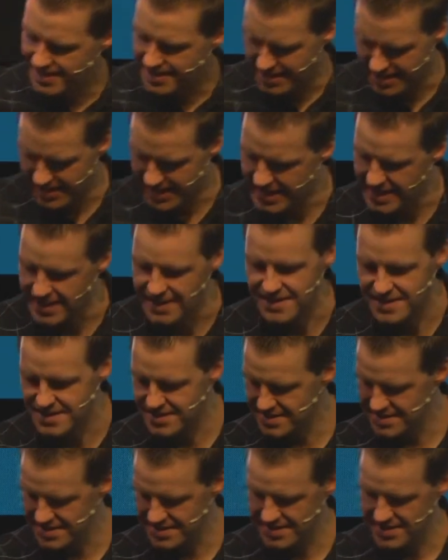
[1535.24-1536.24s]

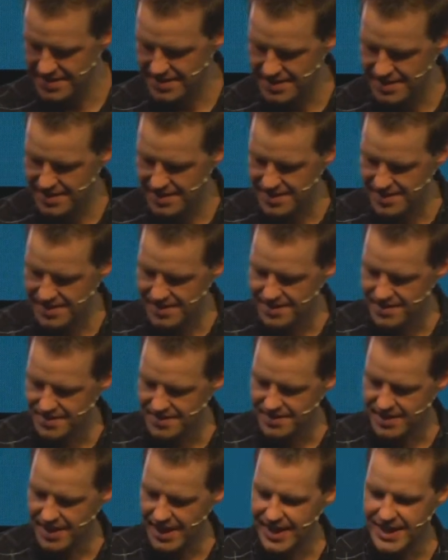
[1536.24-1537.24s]
needs.
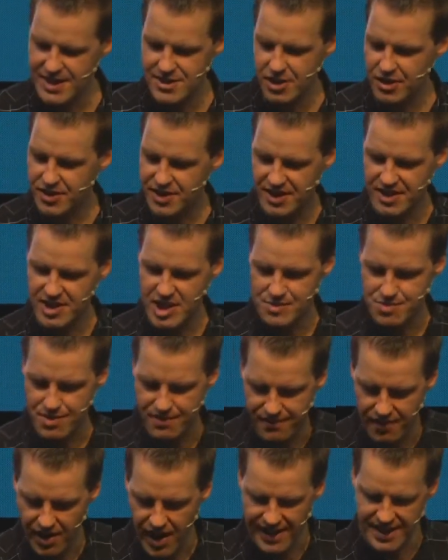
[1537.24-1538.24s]
And he's not going to just
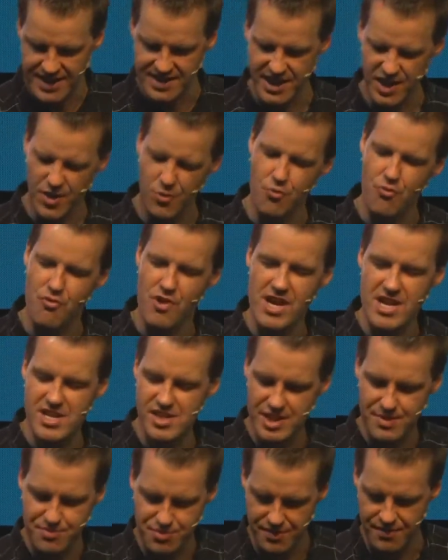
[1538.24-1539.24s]
provide, he's going to
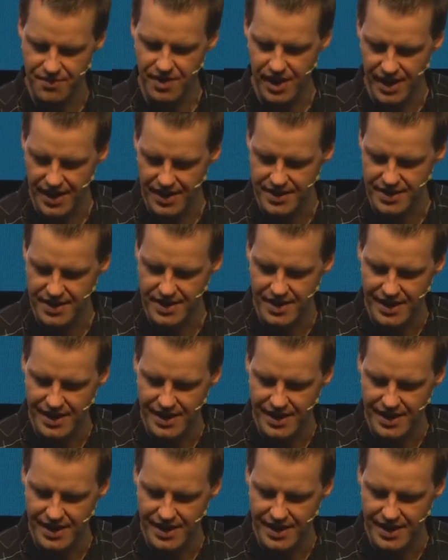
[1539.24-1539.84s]
richly provide.